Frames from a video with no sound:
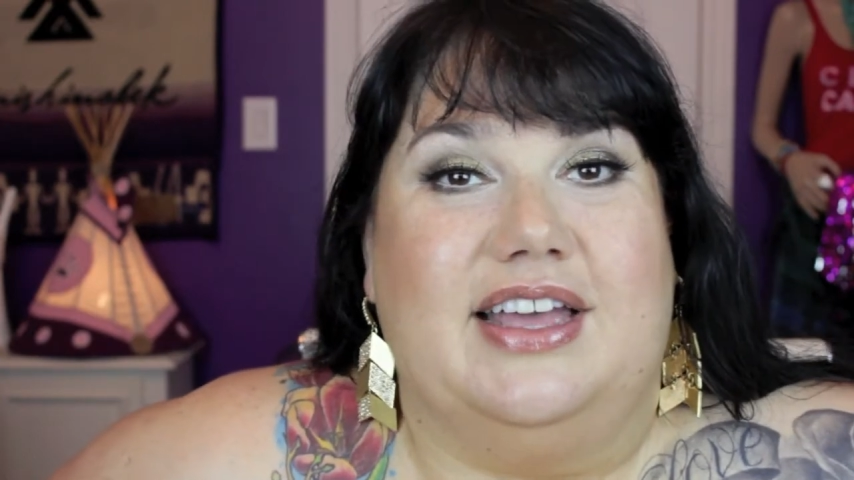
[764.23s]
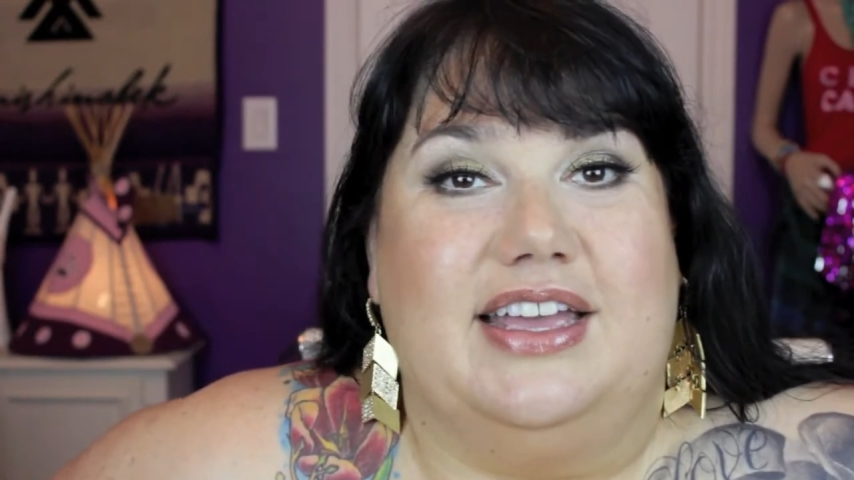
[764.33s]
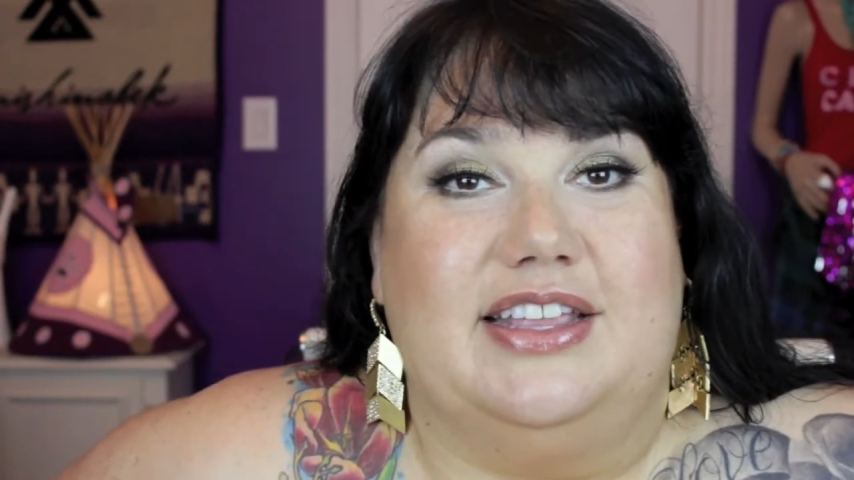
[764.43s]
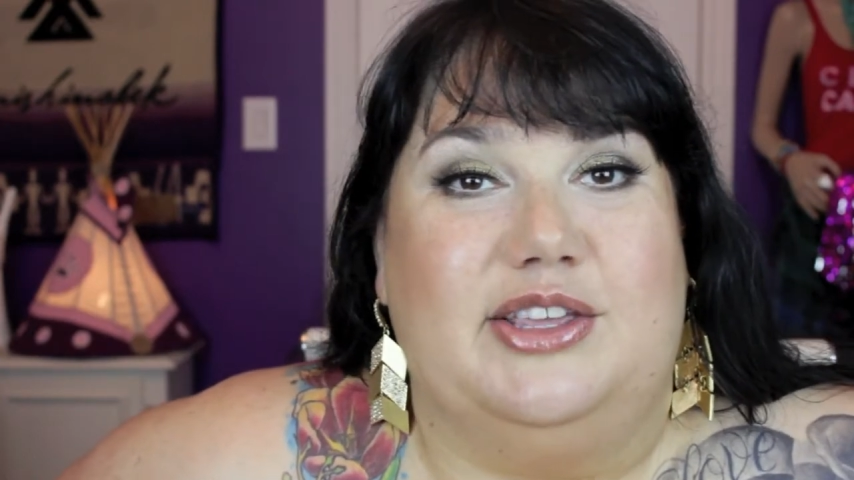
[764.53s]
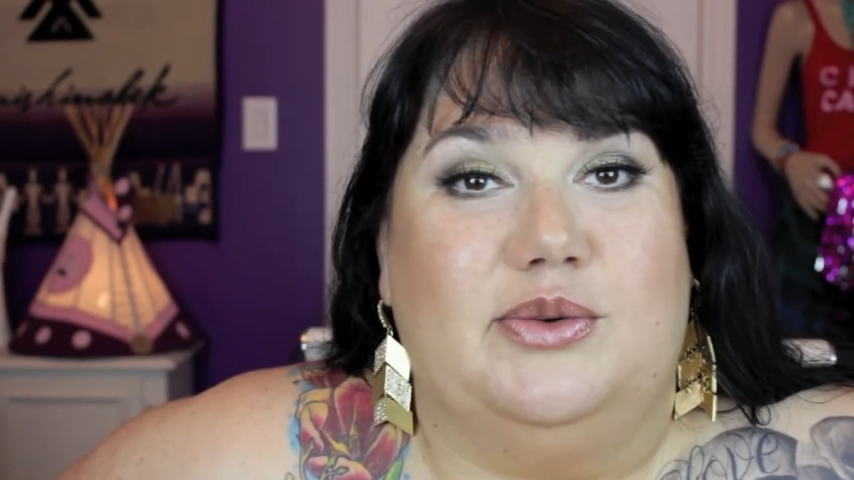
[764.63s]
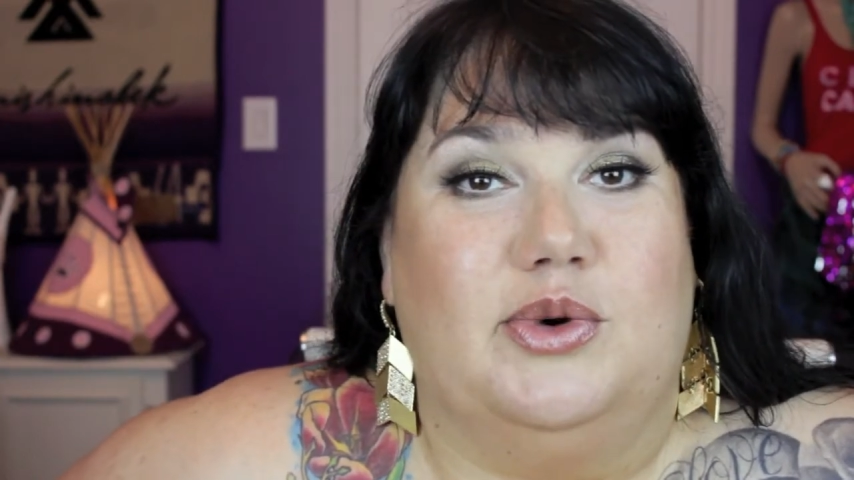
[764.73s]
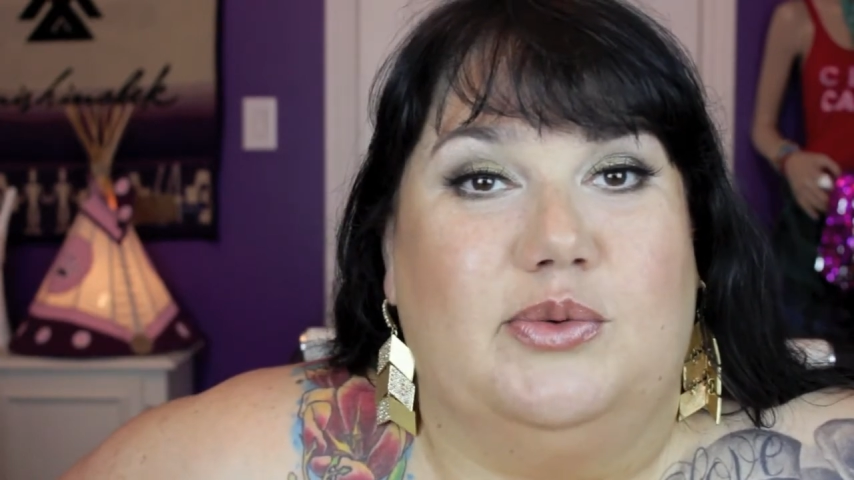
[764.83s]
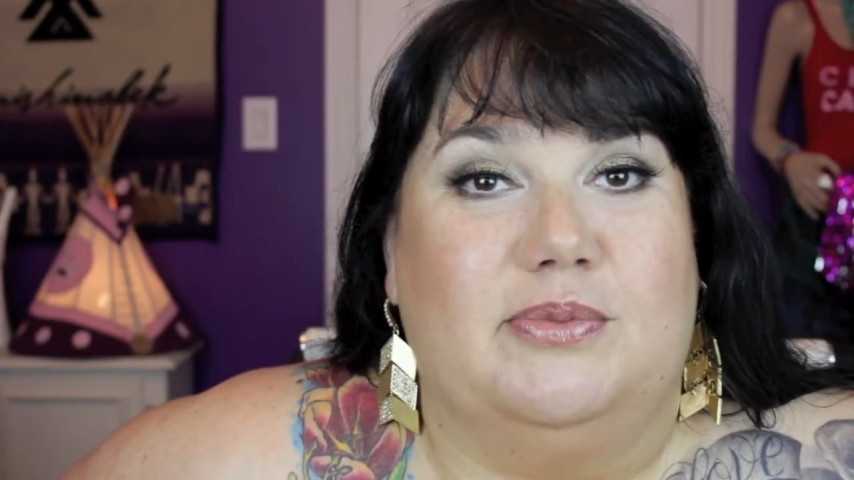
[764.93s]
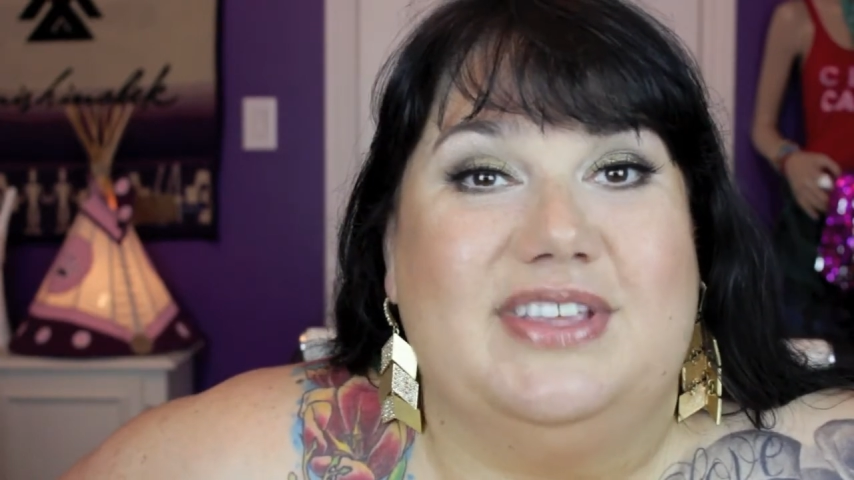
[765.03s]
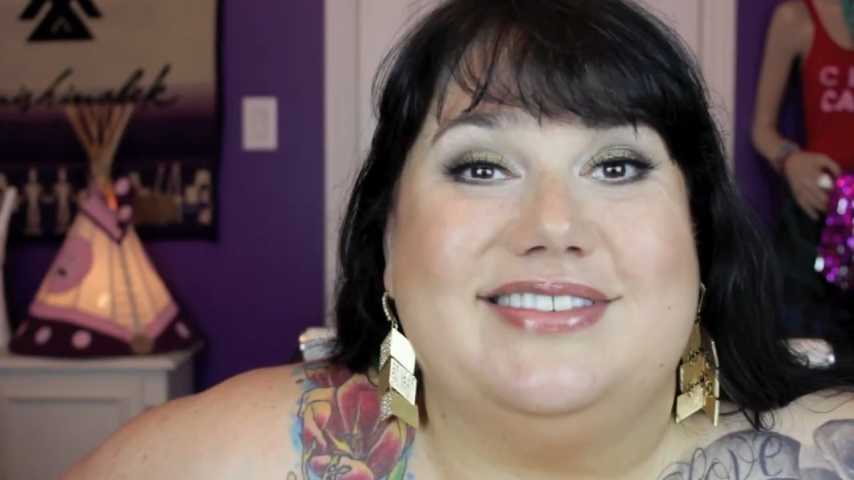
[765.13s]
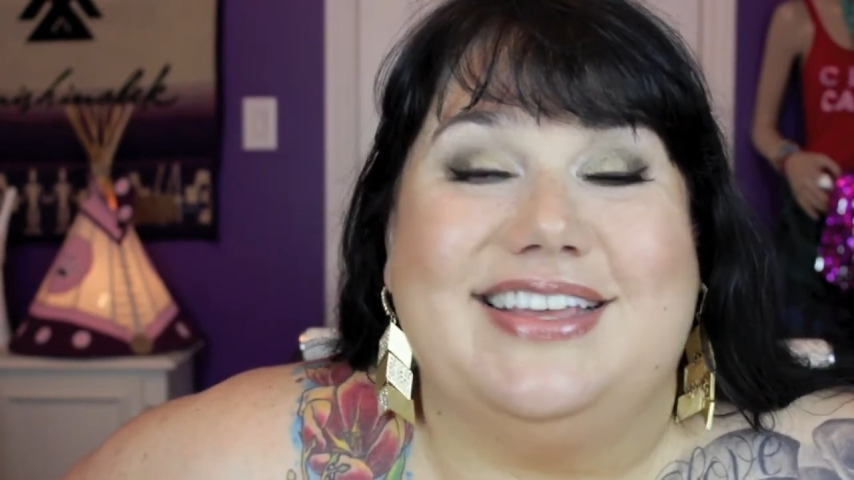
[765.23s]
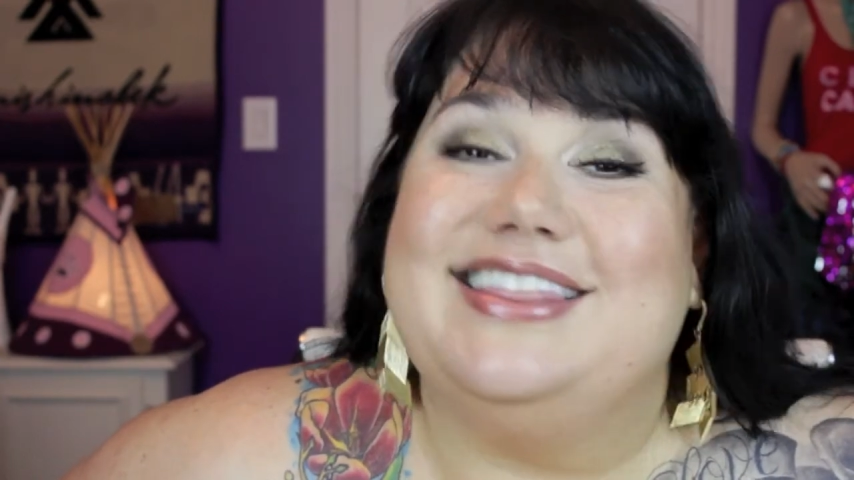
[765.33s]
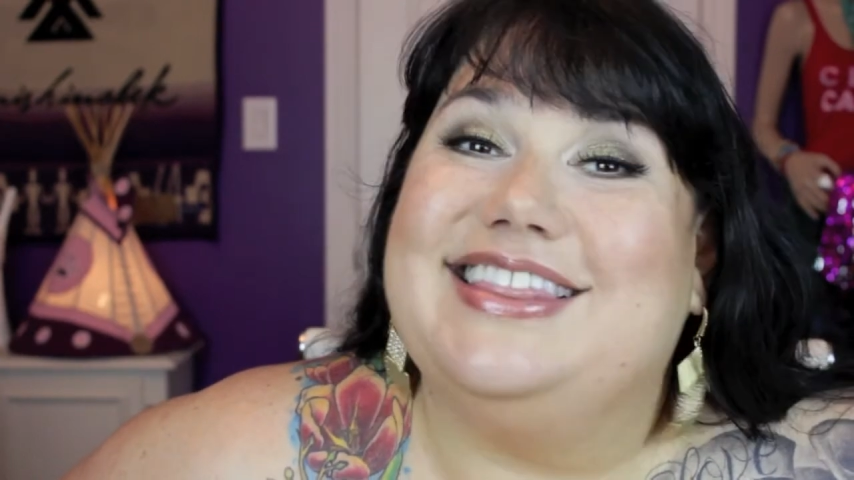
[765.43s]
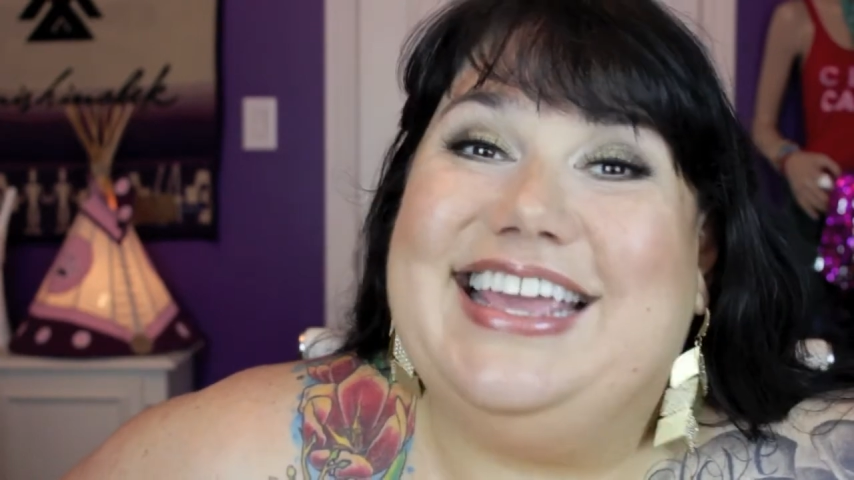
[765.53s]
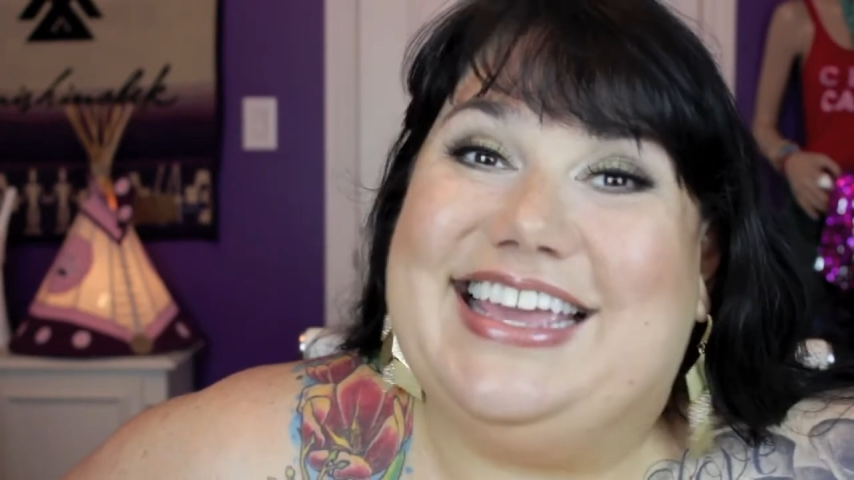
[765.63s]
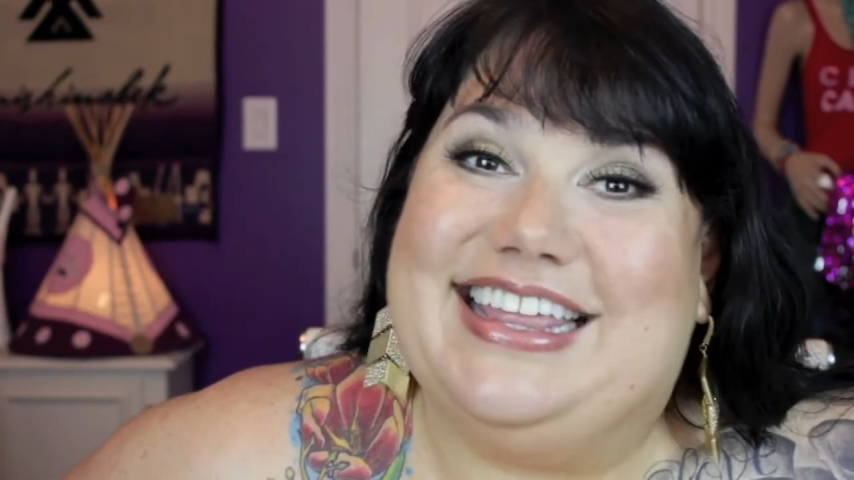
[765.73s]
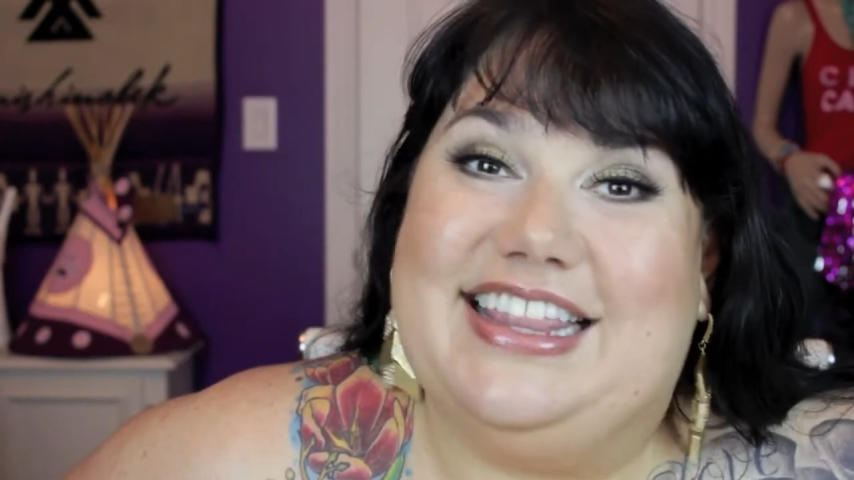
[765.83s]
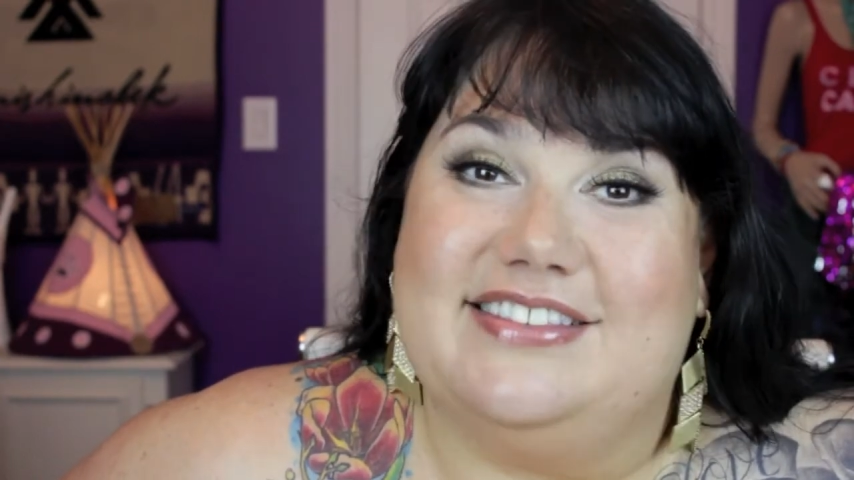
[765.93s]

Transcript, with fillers: And you won't miss a thing